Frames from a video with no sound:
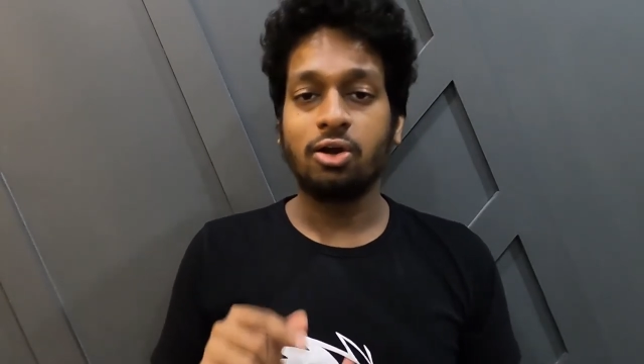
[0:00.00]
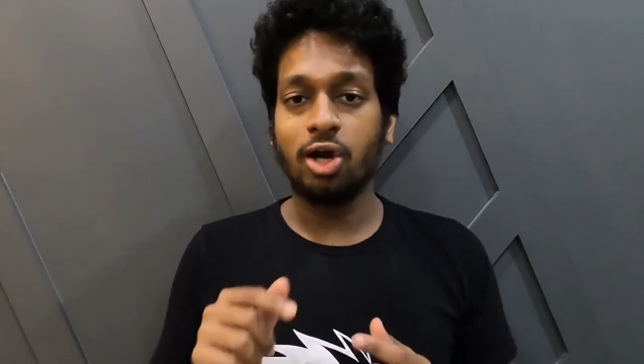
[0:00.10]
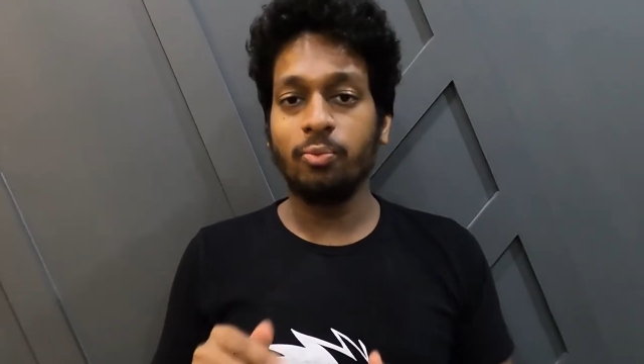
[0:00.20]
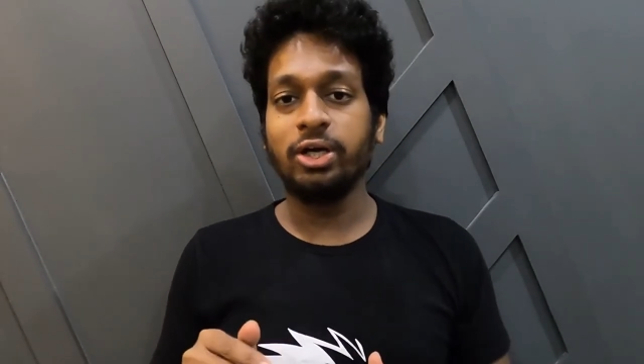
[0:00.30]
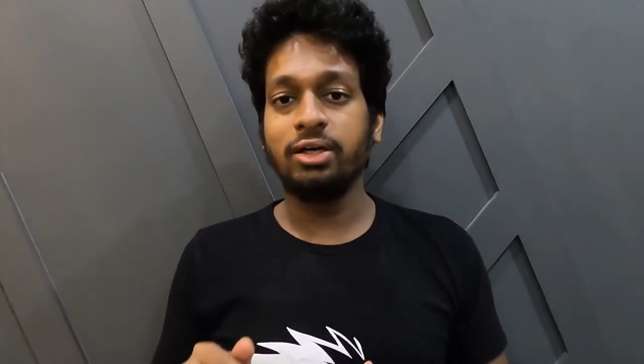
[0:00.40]

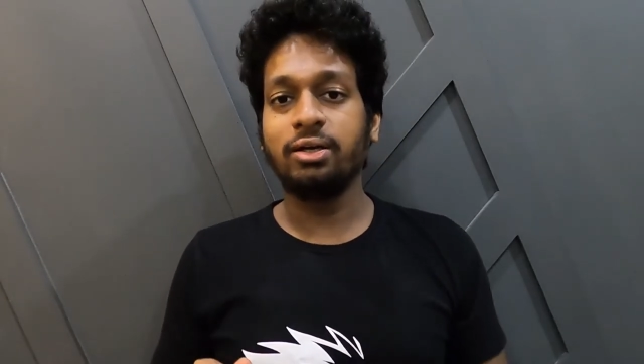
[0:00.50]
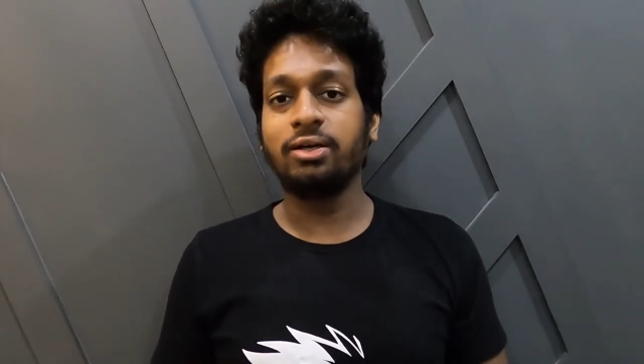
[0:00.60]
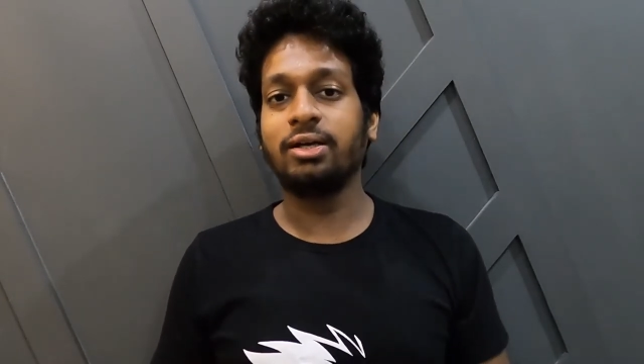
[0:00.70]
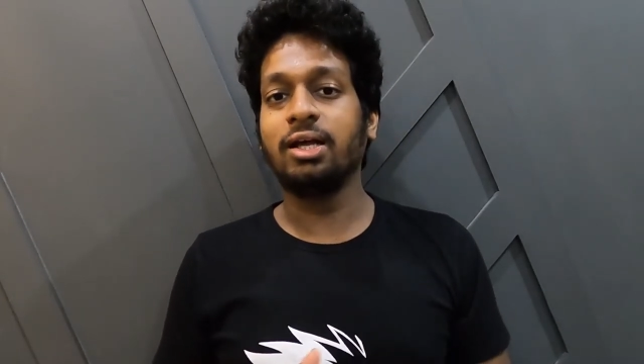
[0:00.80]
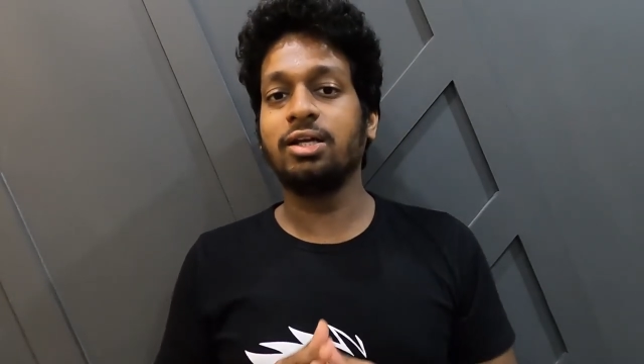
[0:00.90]
comment,
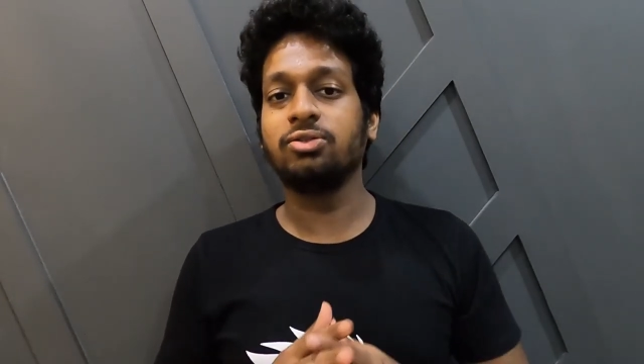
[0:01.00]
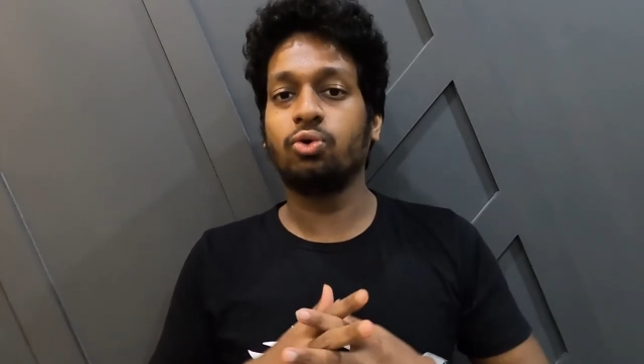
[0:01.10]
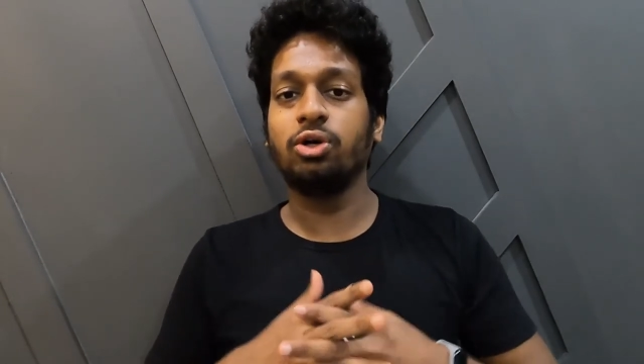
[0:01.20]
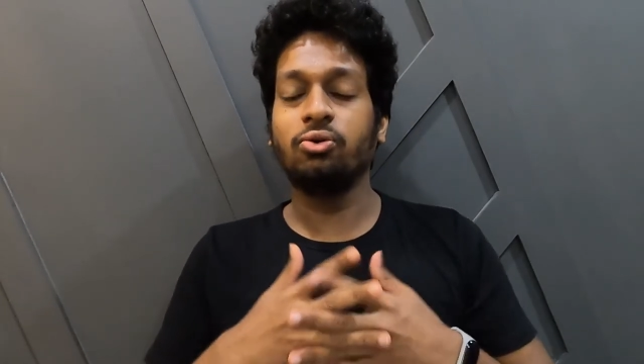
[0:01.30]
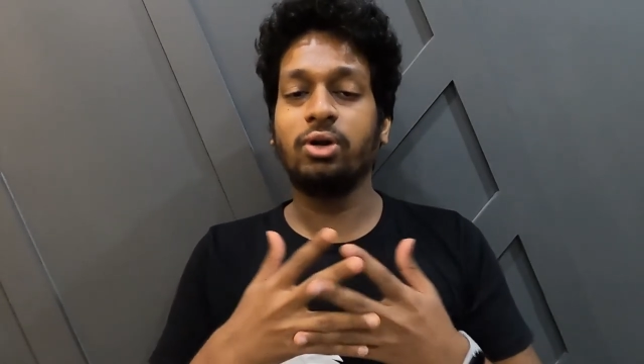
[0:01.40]
tell us
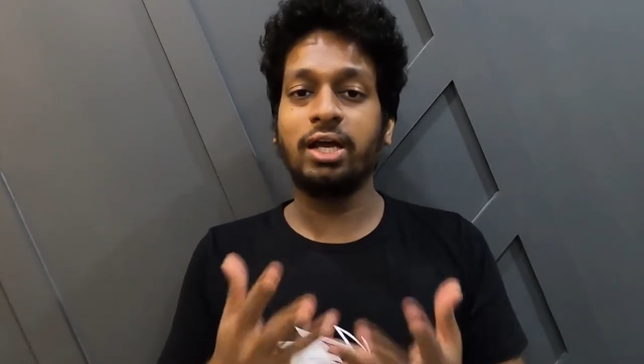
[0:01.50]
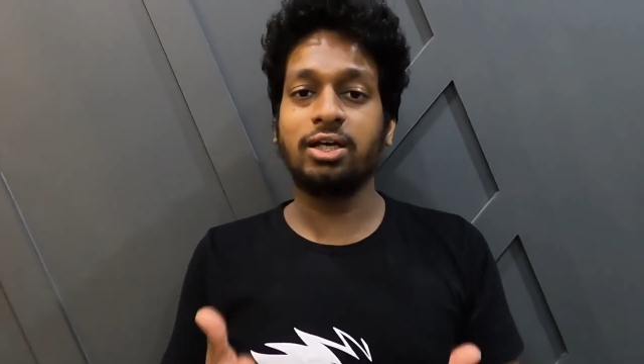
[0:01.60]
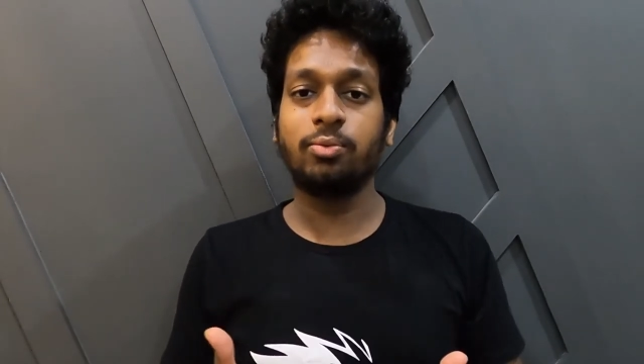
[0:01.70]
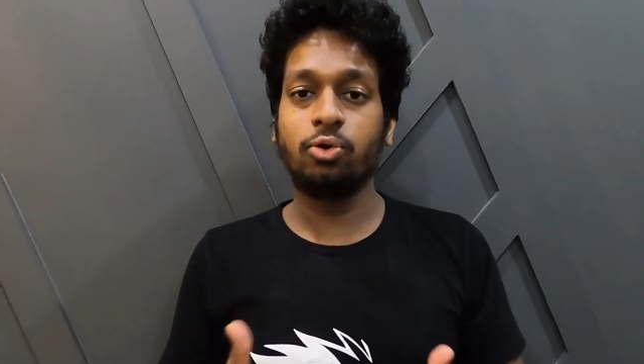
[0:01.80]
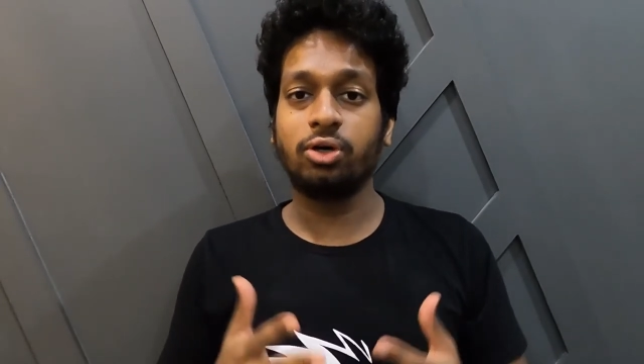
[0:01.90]
what you
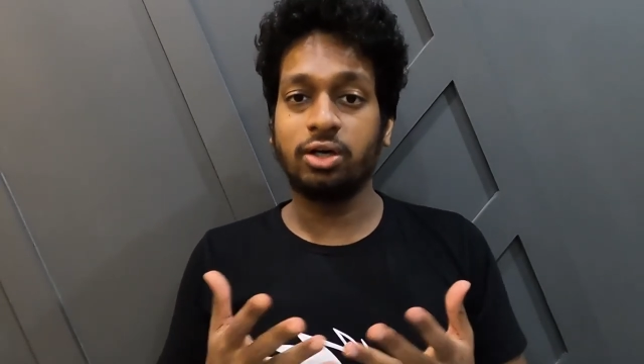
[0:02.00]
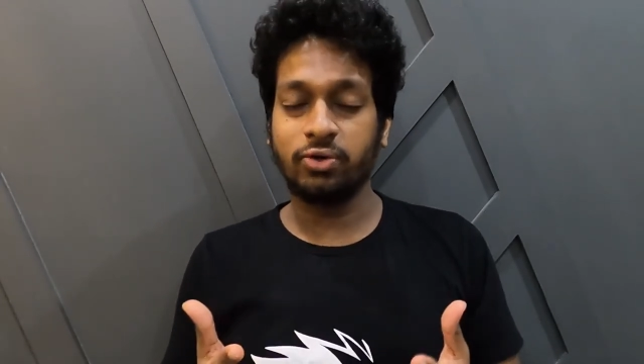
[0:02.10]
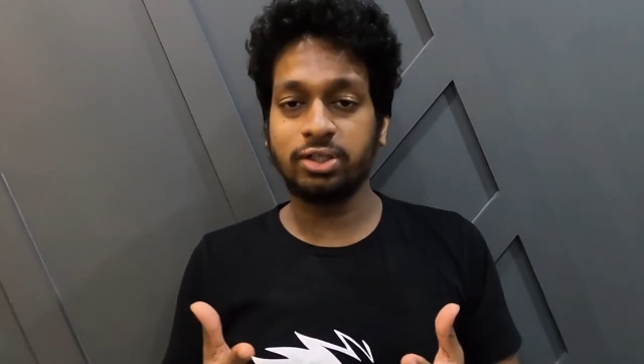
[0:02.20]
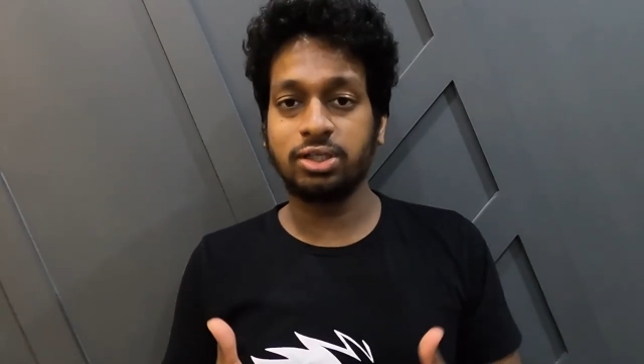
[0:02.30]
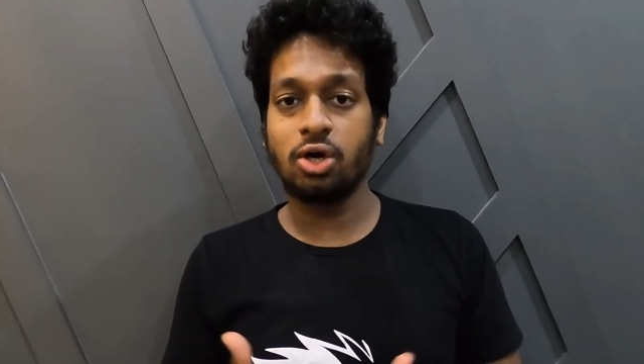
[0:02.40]
liked about
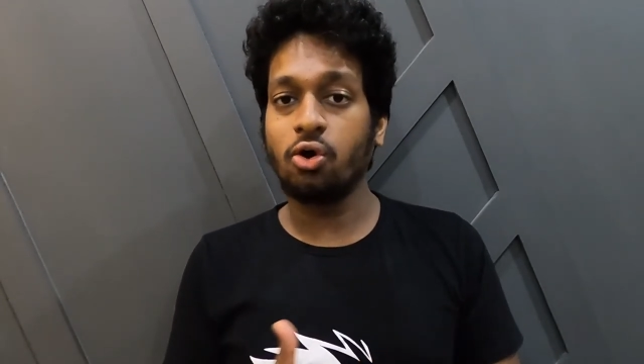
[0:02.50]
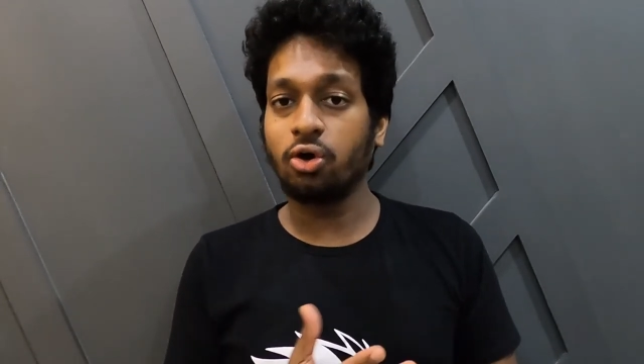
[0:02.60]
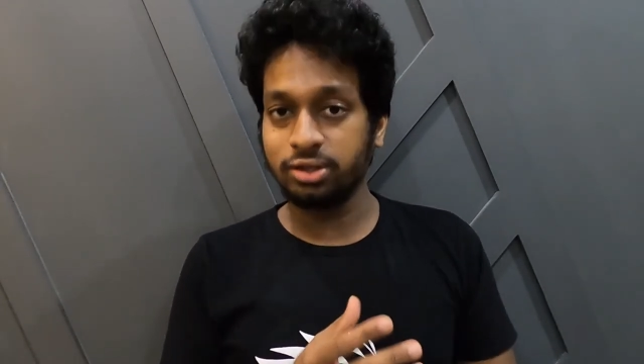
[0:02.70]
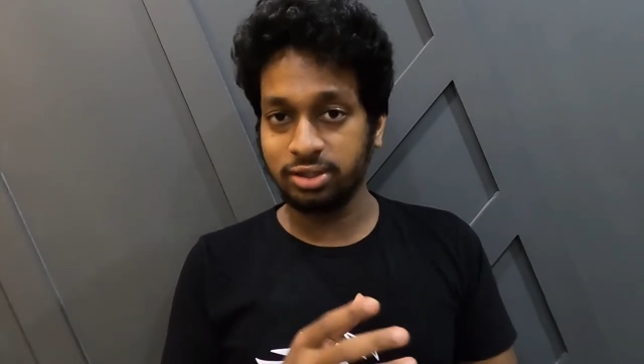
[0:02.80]
Navarasa or